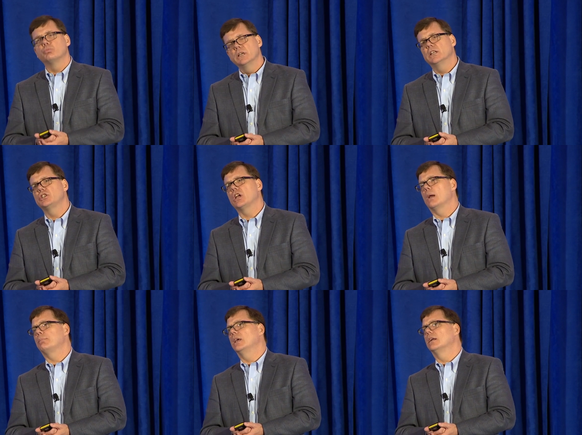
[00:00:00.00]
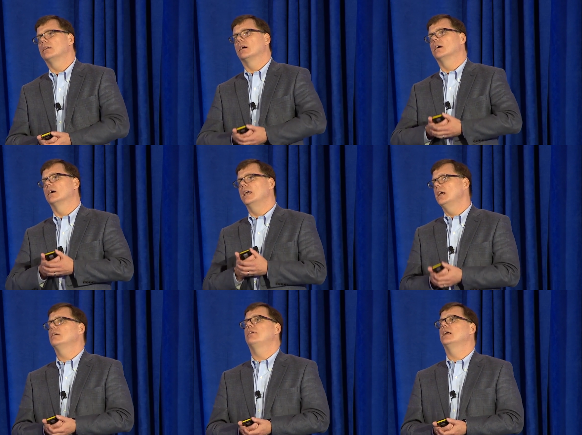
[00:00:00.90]
really championed
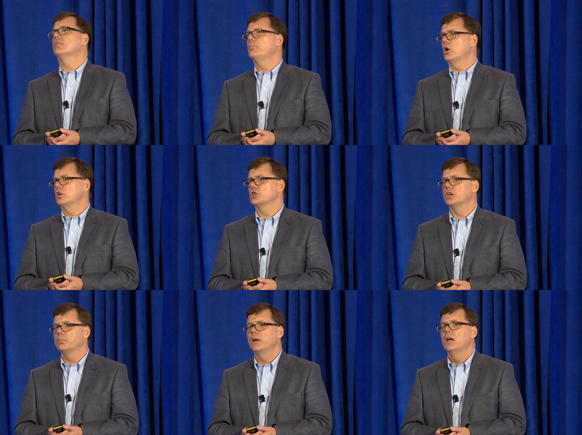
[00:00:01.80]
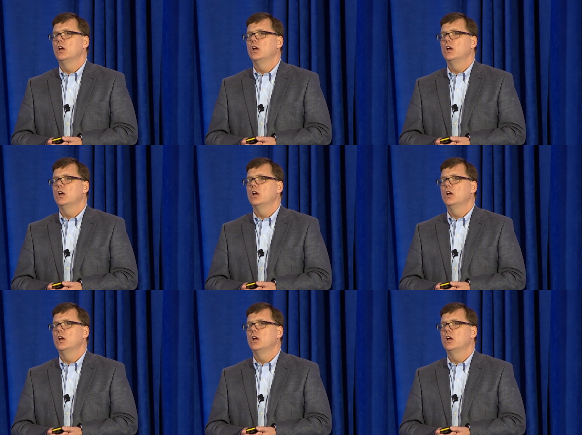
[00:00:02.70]
innovative partnership